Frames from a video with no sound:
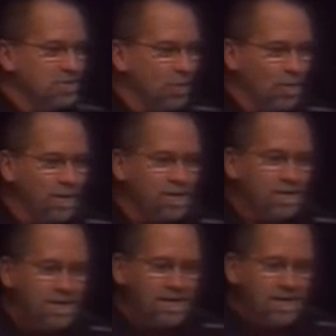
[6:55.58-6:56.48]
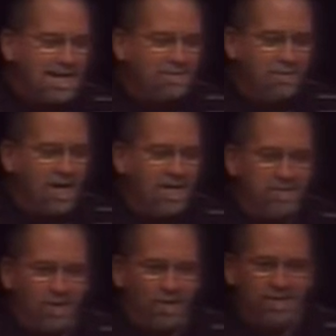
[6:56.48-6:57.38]
story.
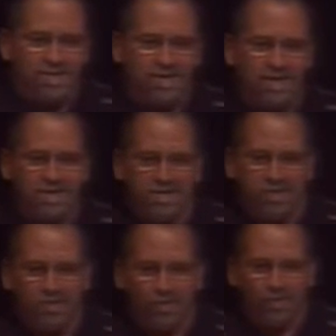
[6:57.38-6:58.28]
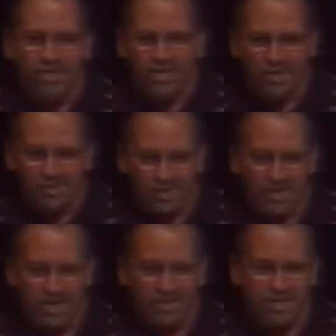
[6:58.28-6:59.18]
Everybody's always looked at this story
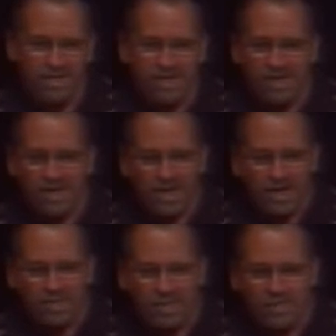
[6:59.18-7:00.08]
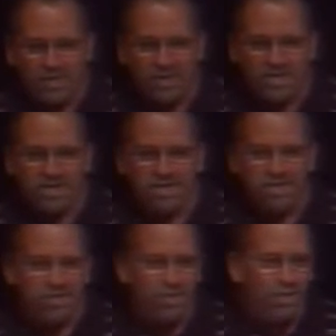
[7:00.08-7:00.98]
differently. A lot of people's looked at
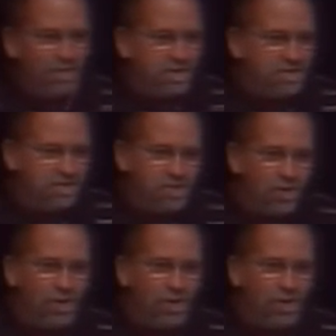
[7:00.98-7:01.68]
this story and says,